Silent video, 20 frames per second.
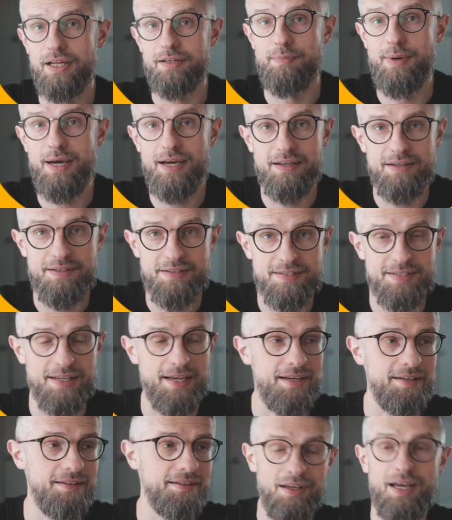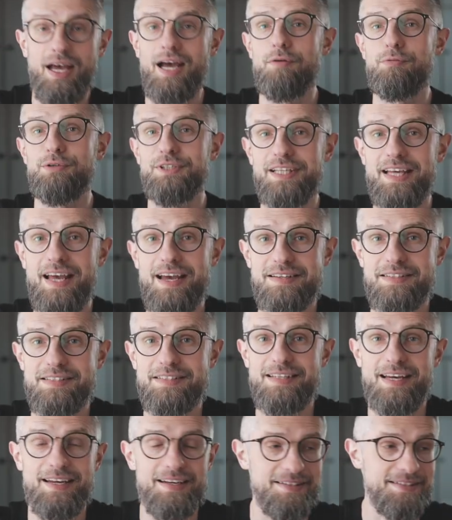at my site, I would guess
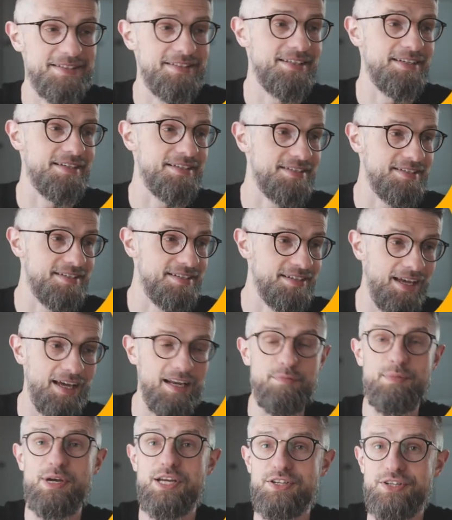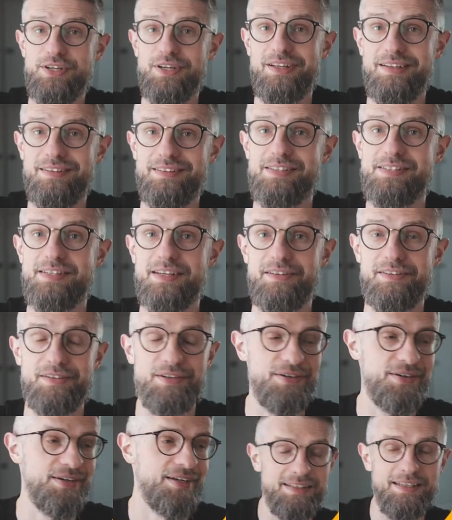that it's this animation in the
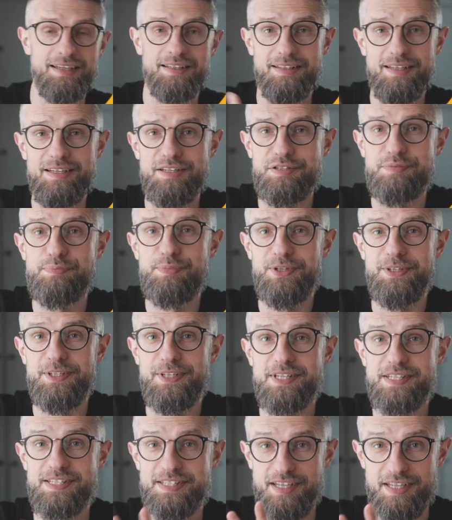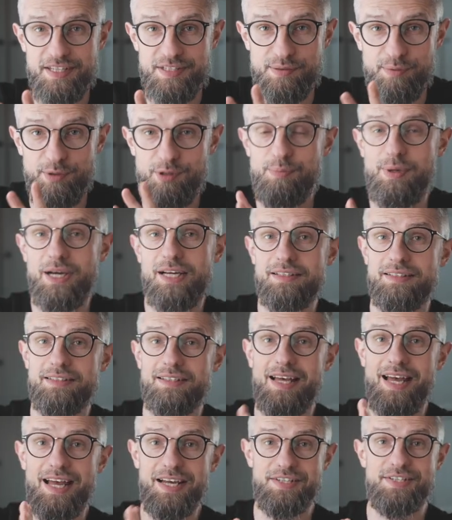center that is pretty sizable, but
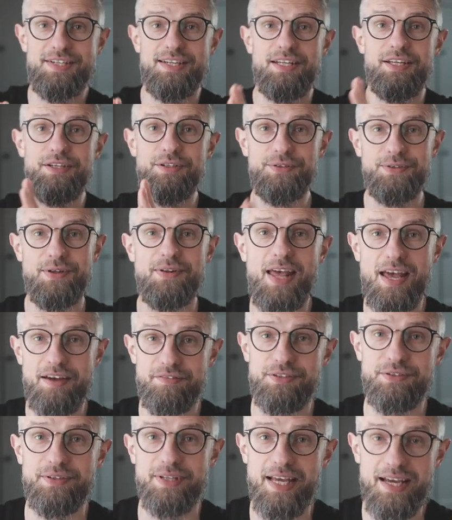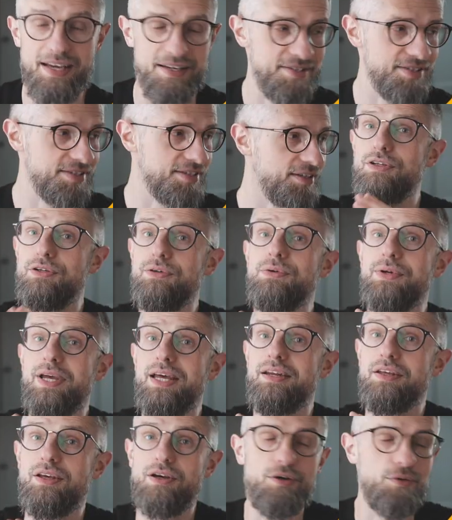actually you don't have to guess. You
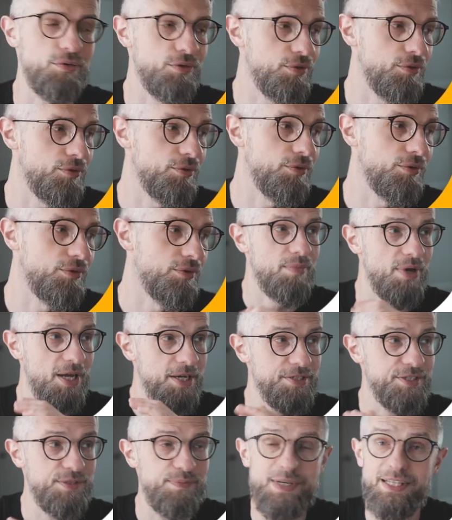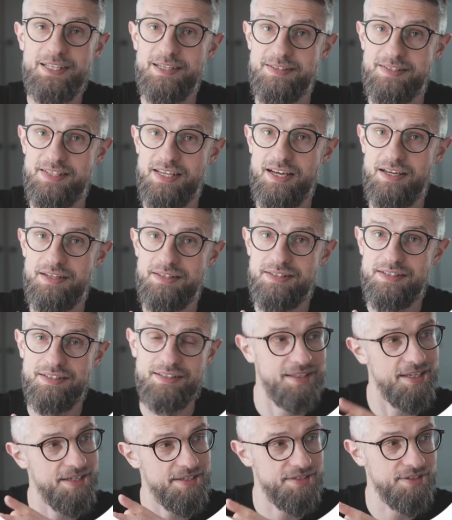can go to PageSpeed Insights,
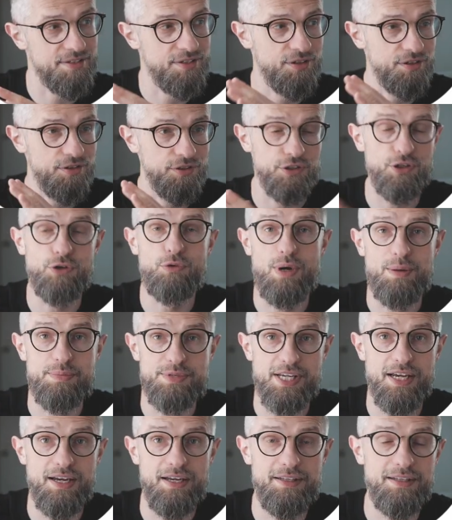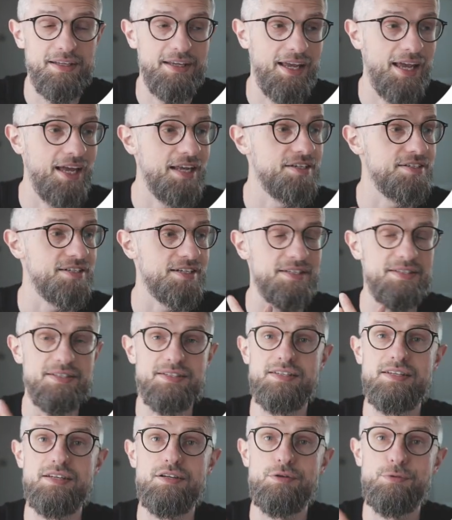test your website and just
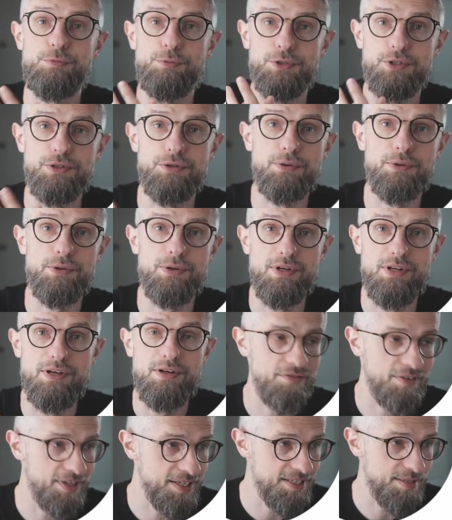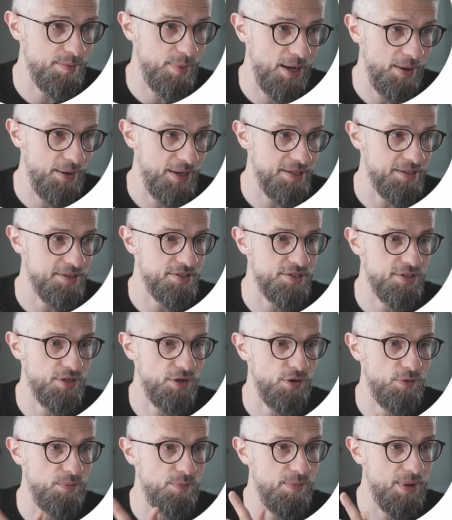see what Google thinks about it.
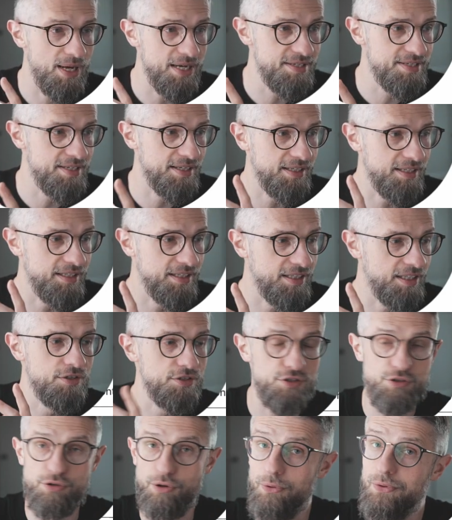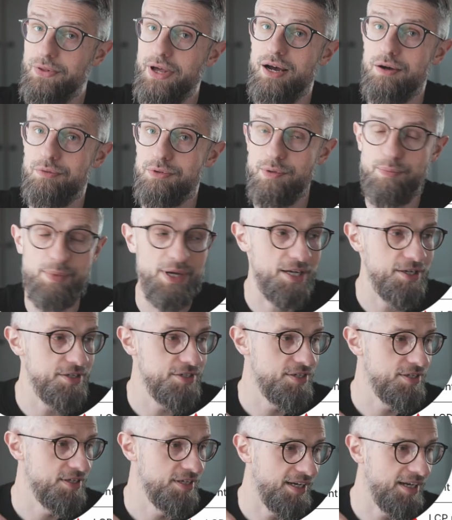So basically scroll down the
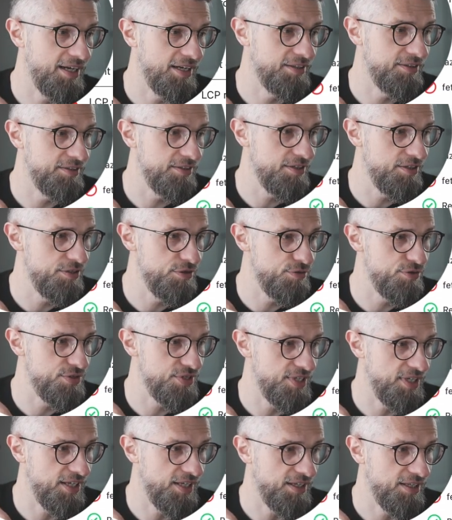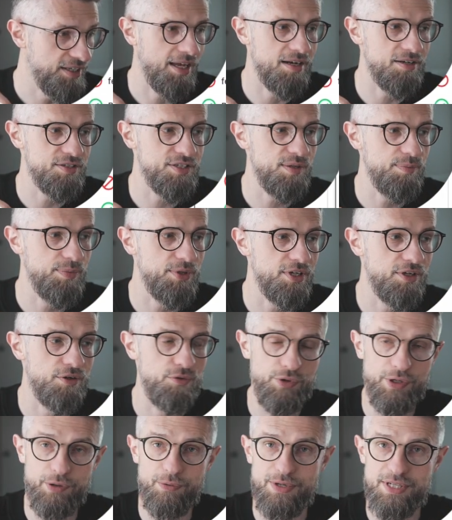page until you see LCP
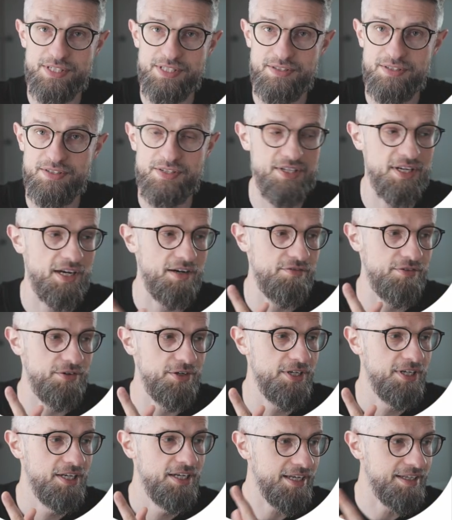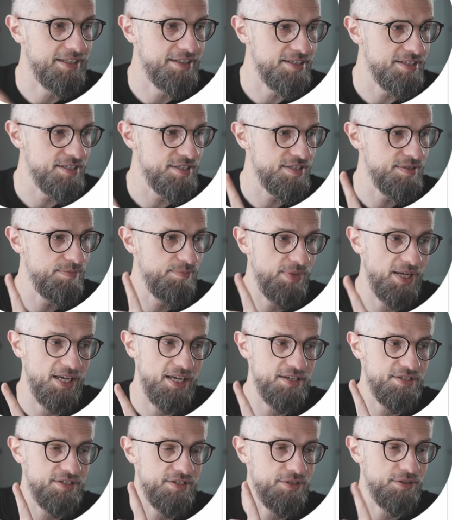request discovery. In this
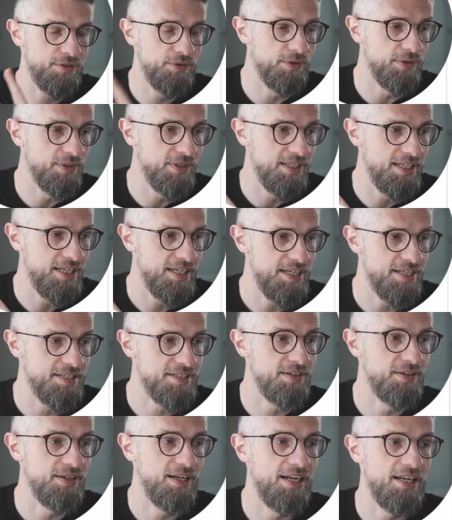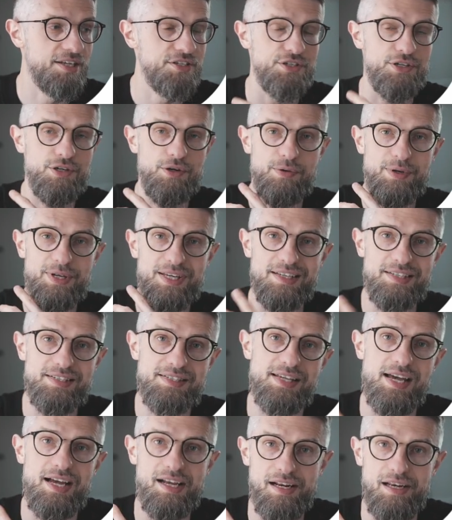place, Google is gonna let you know
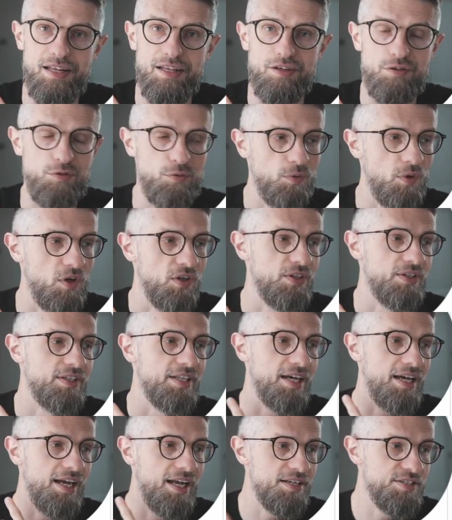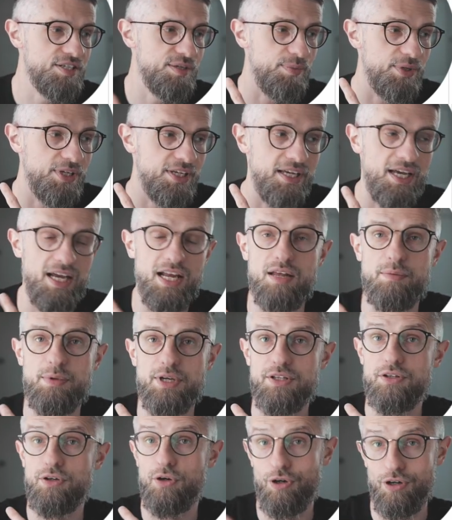exactly what the LCP
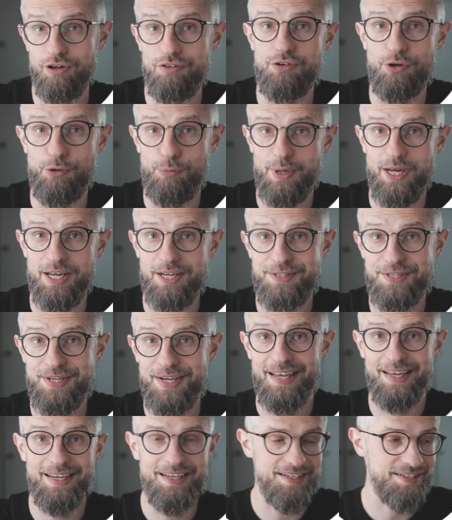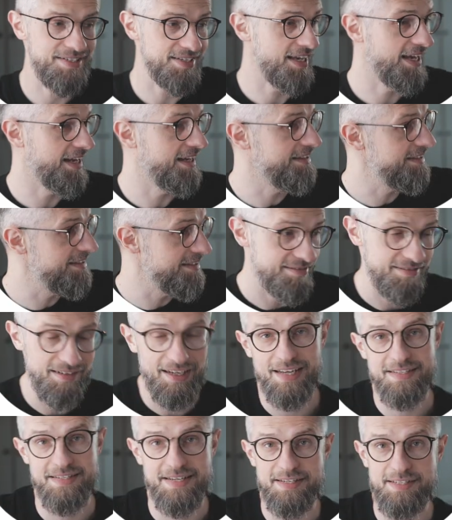element of your page is. And
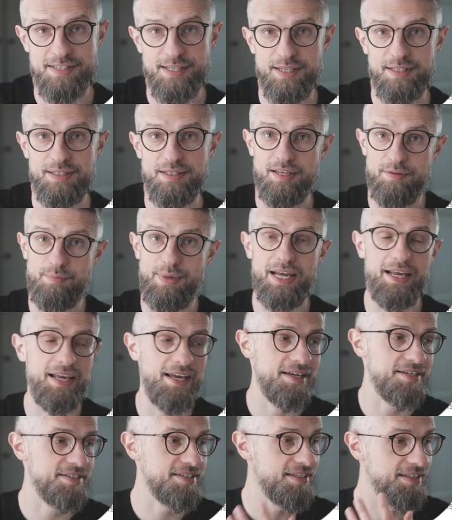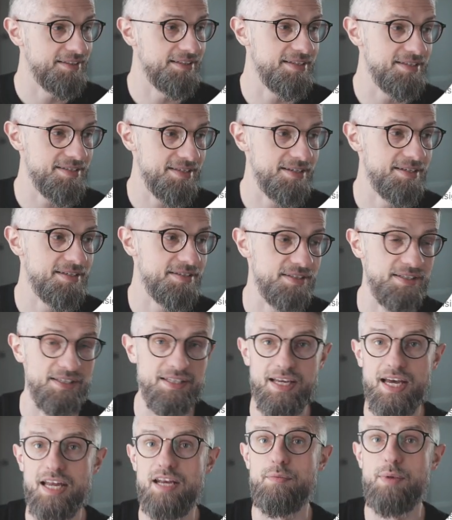as I said, in my case, this is
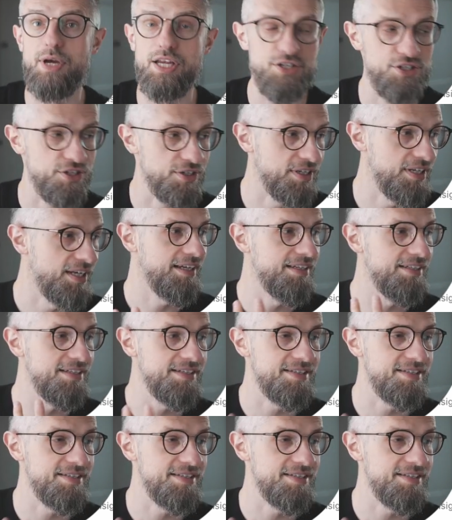the animation in